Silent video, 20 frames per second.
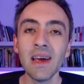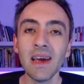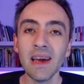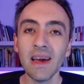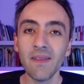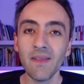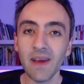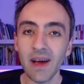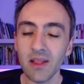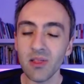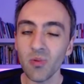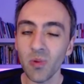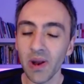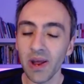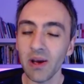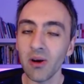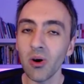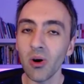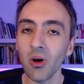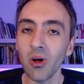and that's what
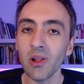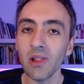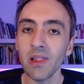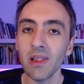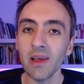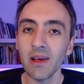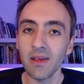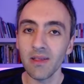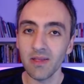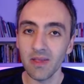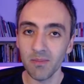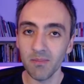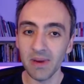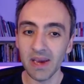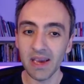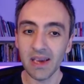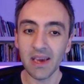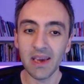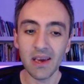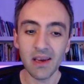I called the
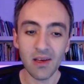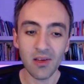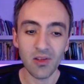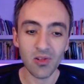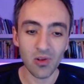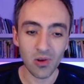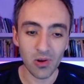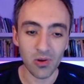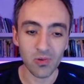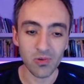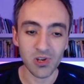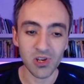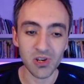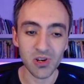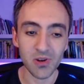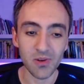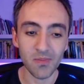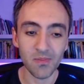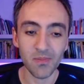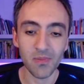big
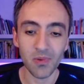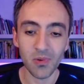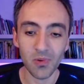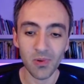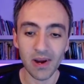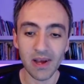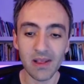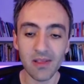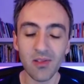solution, right?